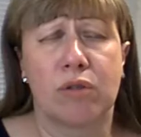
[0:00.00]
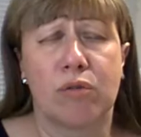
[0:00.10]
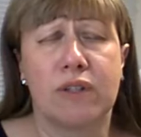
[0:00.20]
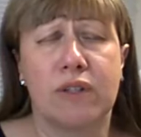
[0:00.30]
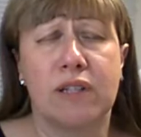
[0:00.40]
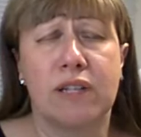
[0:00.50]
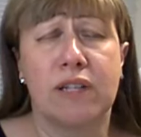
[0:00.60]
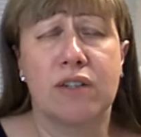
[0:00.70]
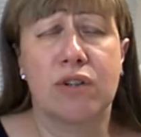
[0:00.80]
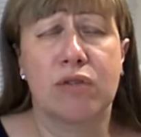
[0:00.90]
for the
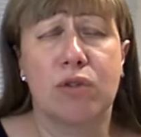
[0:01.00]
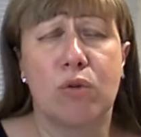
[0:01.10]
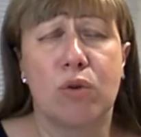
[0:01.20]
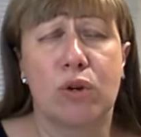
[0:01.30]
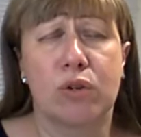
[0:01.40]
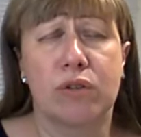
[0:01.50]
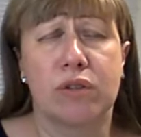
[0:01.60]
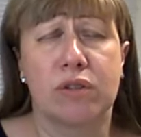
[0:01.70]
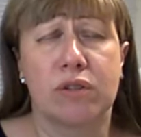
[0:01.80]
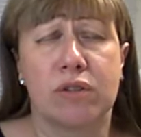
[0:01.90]
leaders of the world,